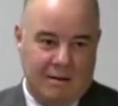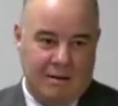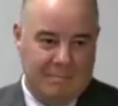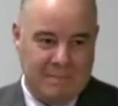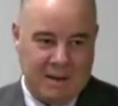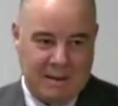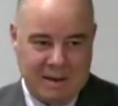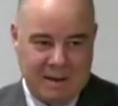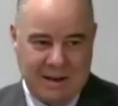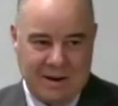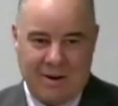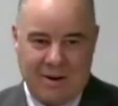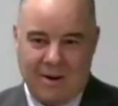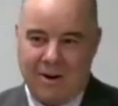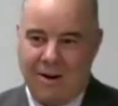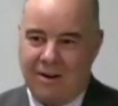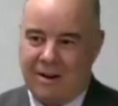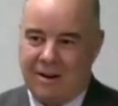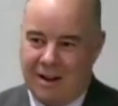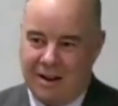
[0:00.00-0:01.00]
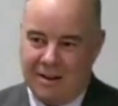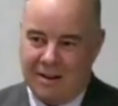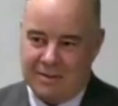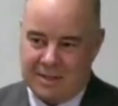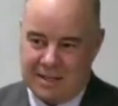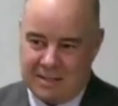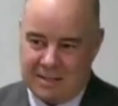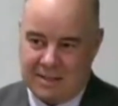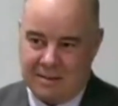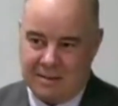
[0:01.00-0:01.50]
maybe in our
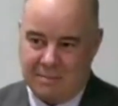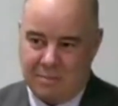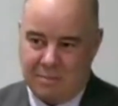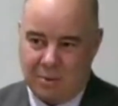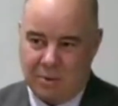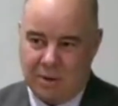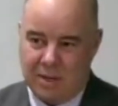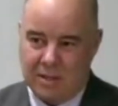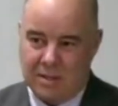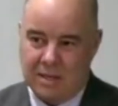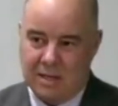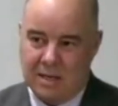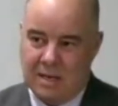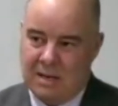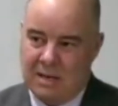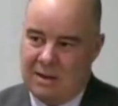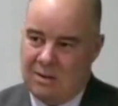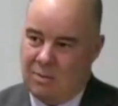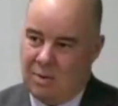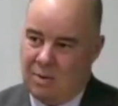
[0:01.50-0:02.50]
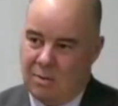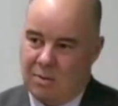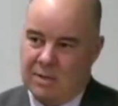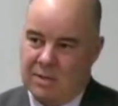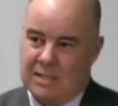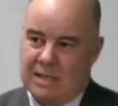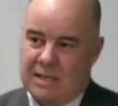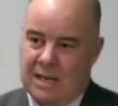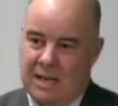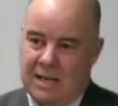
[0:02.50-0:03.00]
archives at some point, where we're
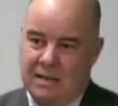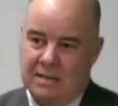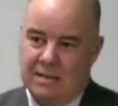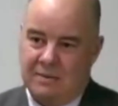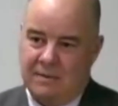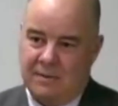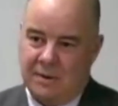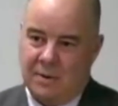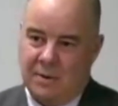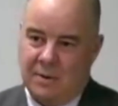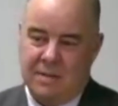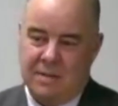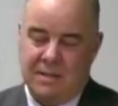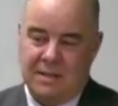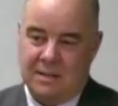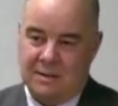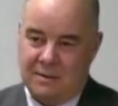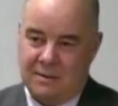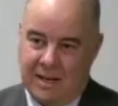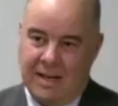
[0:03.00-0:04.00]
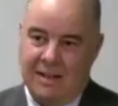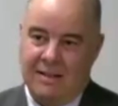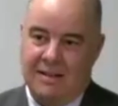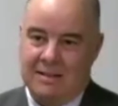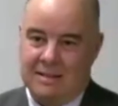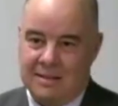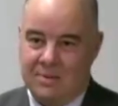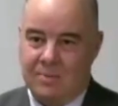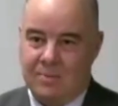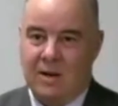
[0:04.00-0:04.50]
saying to folks, okay,
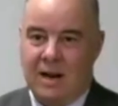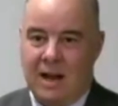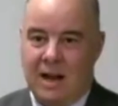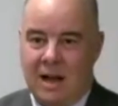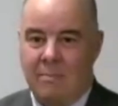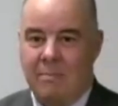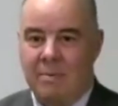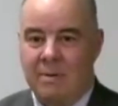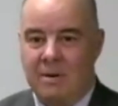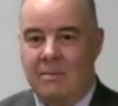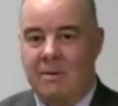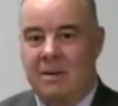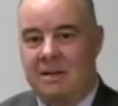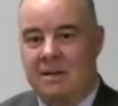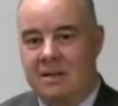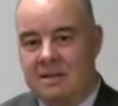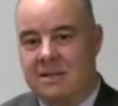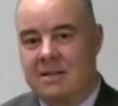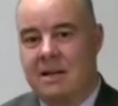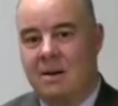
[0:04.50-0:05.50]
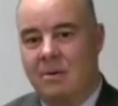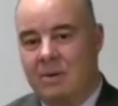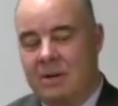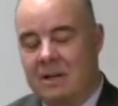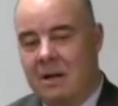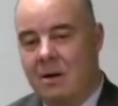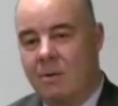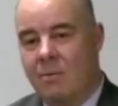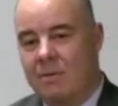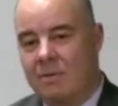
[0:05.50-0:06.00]
this is what happened and this is how we
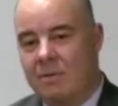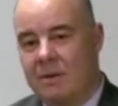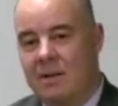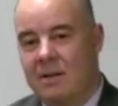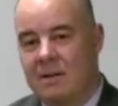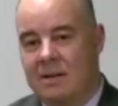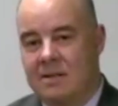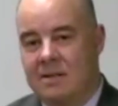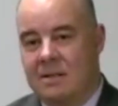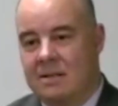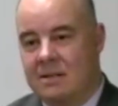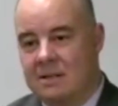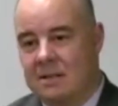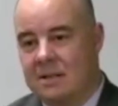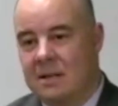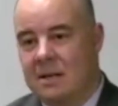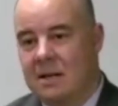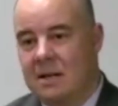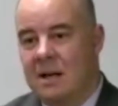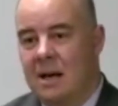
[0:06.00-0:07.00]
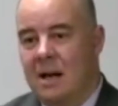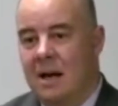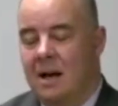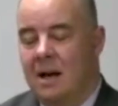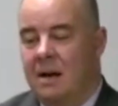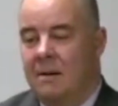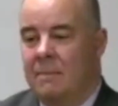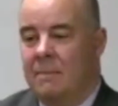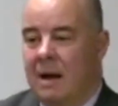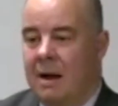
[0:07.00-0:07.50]
dealt with it and this is
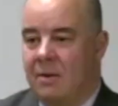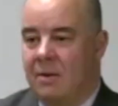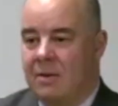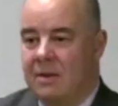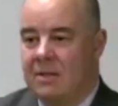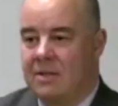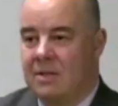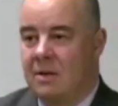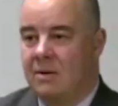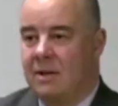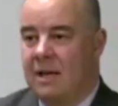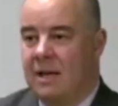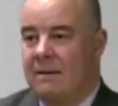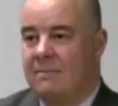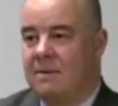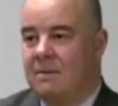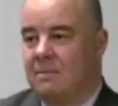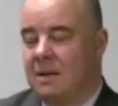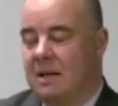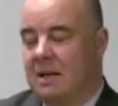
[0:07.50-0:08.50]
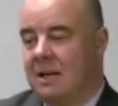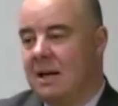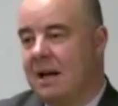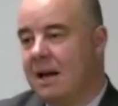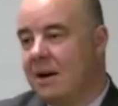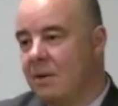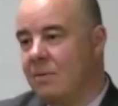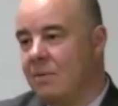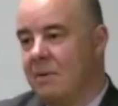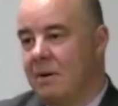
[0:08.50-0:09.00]
how this all came to be. And I
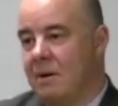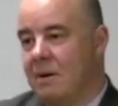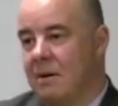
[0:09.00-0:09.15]
don't